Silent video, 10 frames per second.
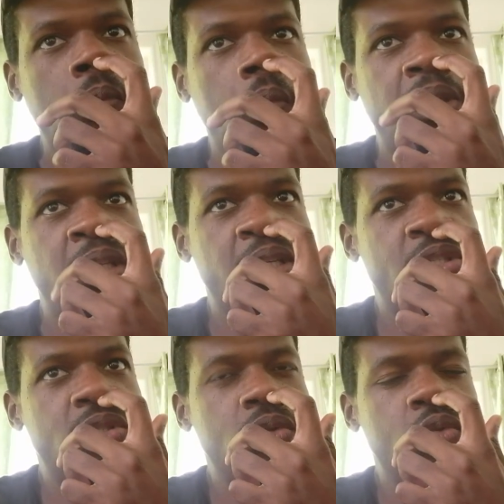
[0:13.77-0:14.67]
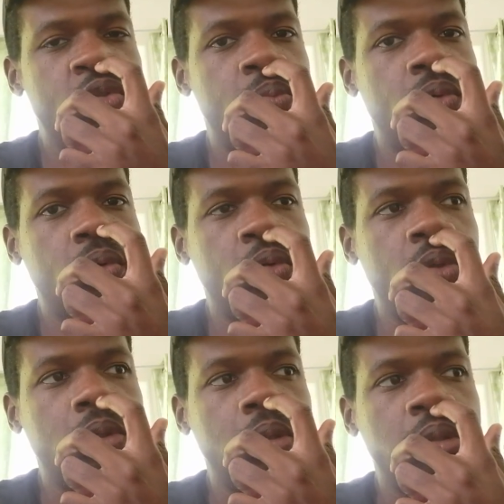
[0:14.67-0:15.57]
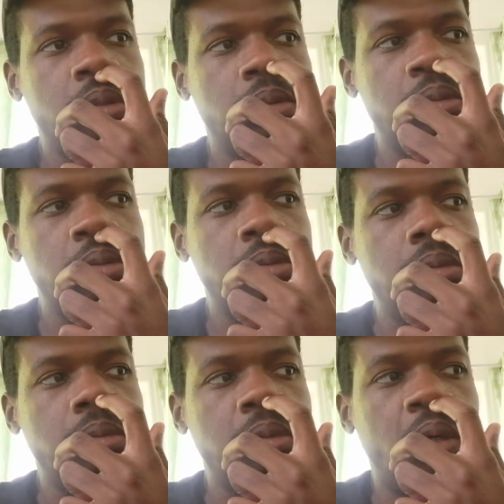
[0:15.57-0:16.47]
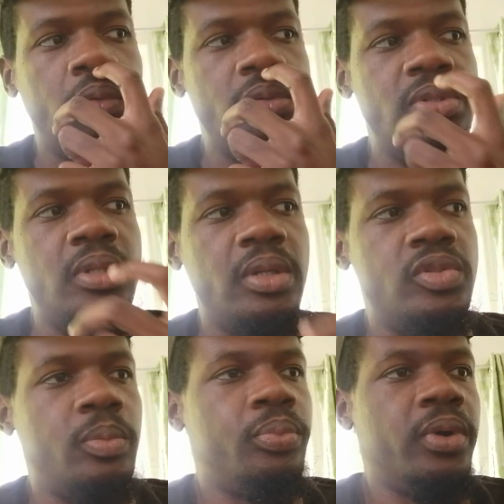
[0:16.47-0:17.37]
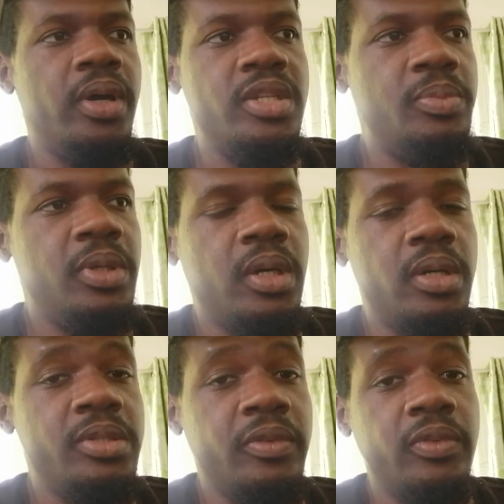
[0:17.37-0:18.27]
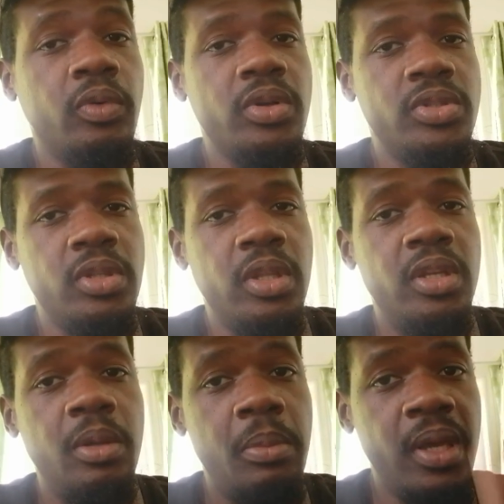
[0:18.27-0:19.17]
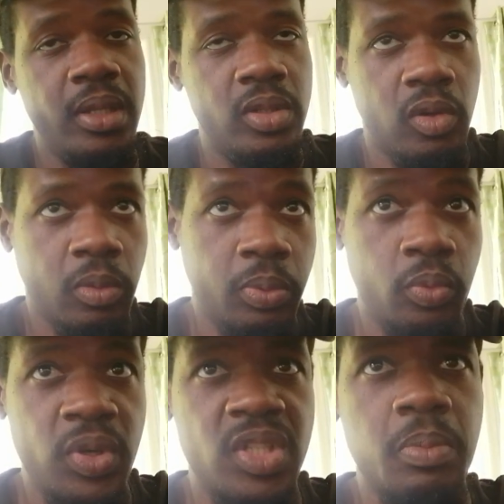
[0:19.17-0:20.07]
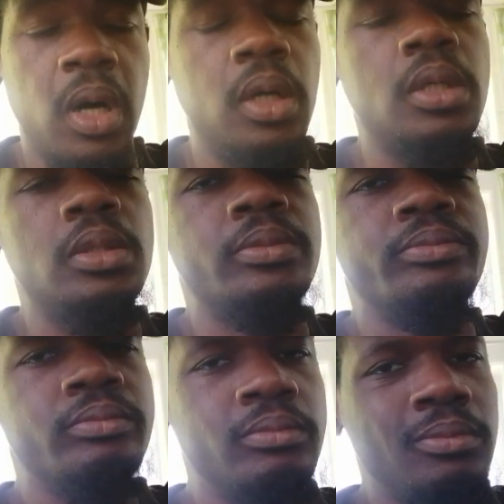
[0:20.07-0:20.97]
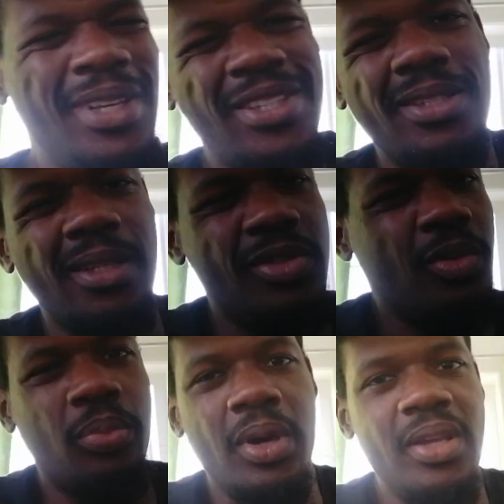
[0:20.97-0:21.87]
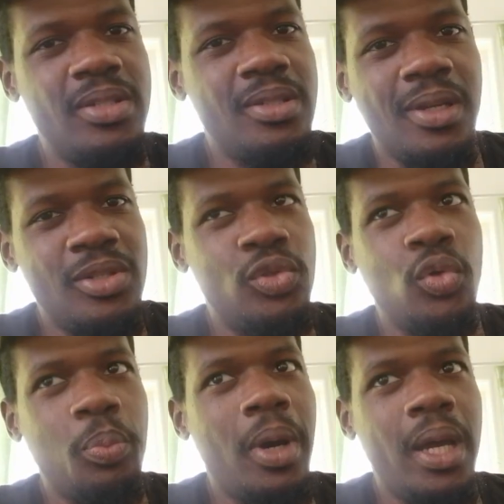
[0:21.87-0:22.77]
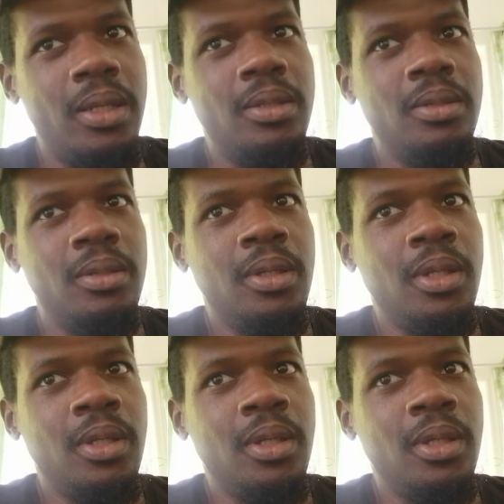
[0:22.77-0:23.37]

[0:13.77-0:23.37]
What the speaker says: when this news broke, I was not surprised because if you watch the debate a couple weeks back, it's not surprising that Joe Biden,